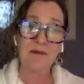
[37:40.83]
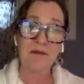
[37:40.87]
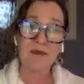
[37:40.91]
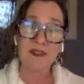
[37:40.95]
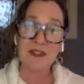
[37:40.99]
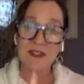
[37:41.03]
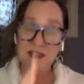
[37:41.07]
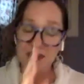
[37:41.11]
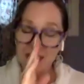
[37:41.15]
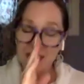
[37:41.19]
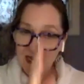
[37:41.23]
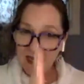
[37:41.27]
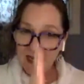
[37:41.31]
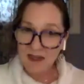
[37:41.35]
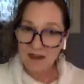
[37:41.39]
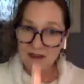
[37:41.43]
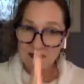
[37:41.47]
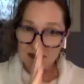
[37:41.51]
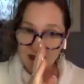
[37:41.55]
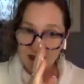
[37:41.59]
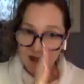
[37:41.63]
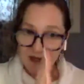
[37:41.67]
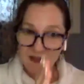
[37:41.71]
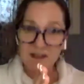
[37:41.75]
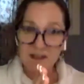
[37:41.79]
stay
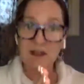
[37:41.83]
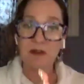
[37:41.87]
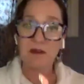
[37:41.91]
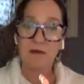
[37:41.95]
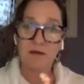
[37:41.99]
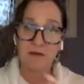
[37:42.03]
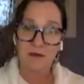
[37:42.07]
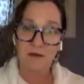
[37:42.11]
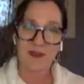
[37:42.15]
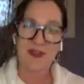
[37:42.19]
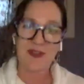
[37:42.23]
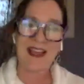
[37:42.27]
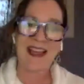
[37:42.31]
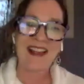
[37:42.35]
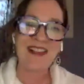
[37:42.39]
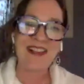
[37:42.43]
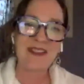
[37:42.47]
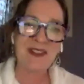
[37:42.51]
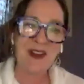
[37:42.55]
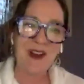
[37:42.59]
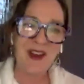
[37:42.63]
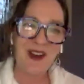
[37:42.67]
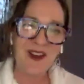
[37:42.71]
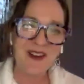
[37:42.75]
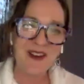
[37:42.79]
attentive for
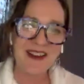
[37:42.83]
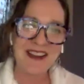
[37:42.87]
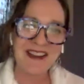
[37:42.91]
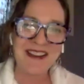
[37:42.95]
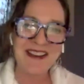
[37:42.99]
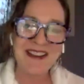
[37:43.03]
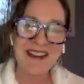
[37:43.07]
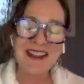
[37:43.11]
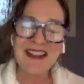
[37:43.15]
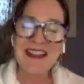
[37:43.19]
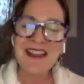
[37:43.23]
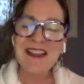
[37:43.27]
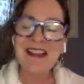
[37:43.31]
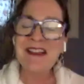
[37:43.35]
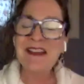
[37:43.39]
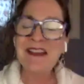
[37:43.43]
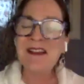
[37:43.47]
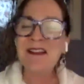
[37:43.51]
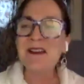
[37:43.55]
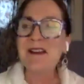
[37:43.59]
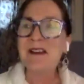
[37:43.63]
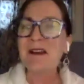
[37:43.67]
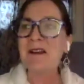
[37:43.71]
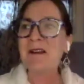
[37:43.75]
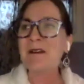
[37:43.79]
that long.
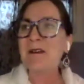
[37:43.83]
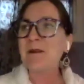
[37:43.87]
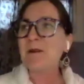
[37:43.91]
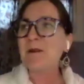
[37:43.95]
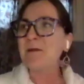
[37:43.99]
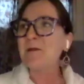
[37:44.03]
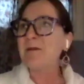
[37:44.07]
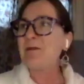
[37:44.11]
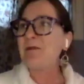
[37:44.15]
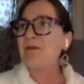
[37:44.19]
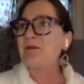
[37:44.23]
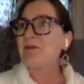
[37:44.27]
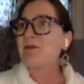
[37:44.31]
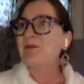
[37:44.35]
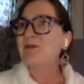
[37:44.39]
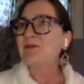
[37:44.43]
And